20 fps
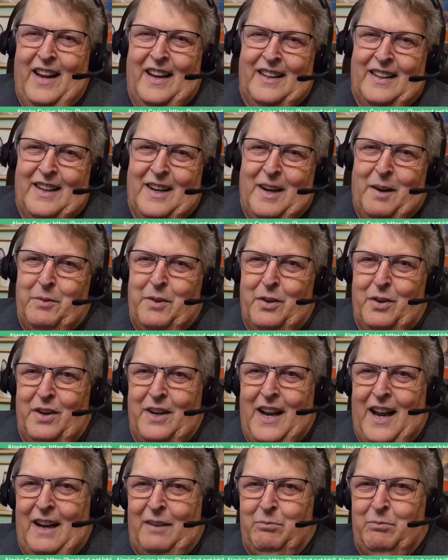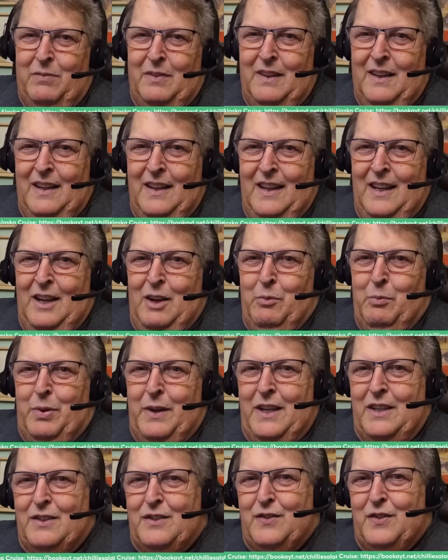ended up doing that
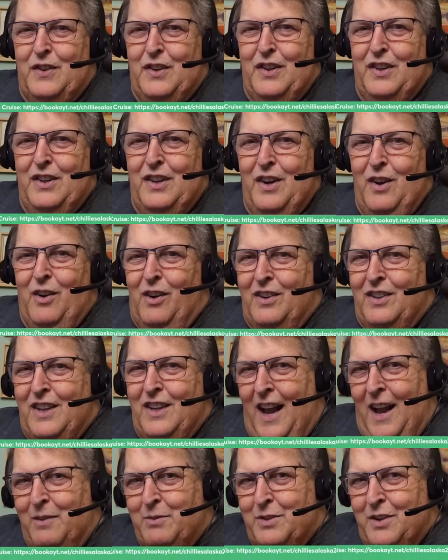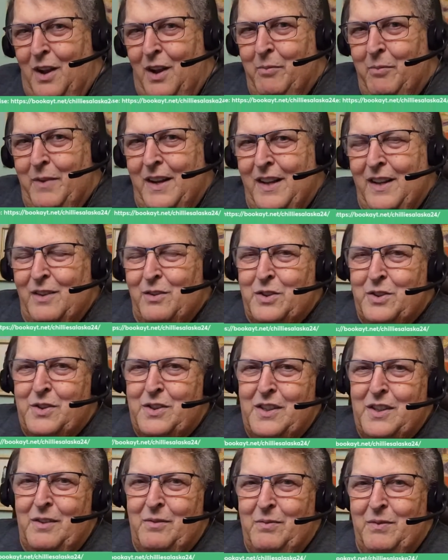piece for the New York Times on me that
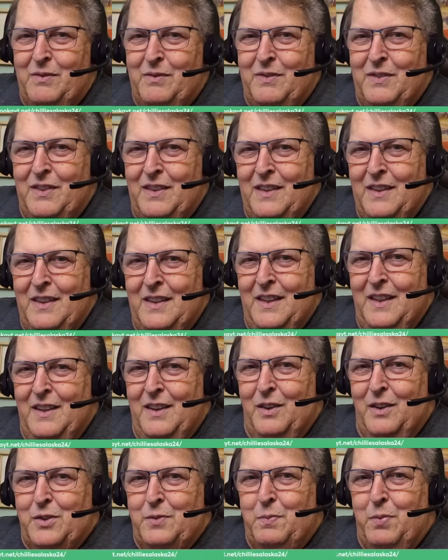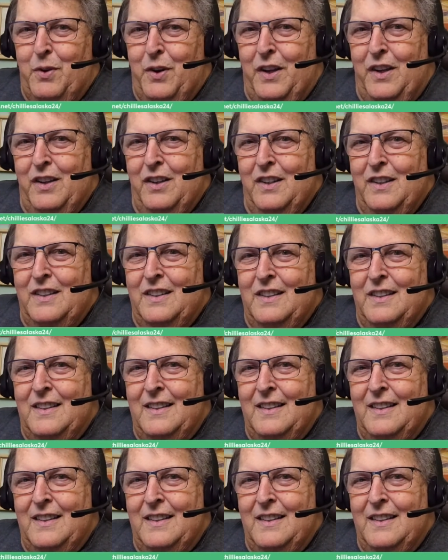was pretty good.